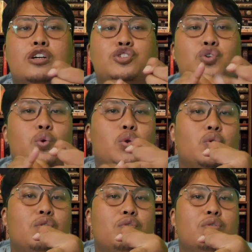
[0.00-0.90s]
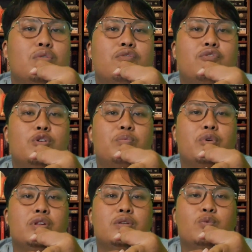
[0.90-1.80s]
solo
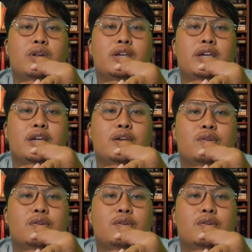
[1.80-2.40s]
401k,